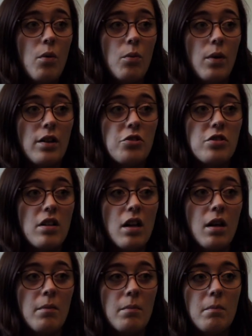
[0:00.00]
which
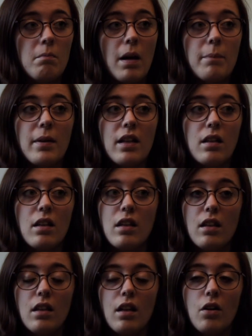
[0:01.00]
might be a
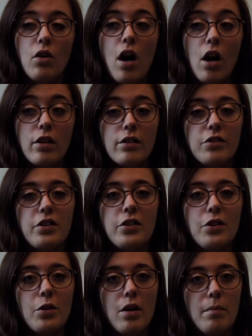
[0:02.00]
little harder to
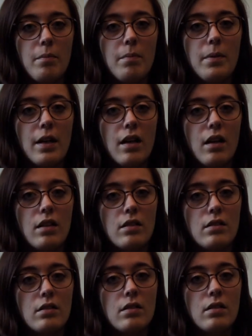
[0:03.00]
do it
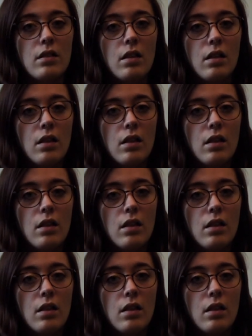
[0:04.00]
because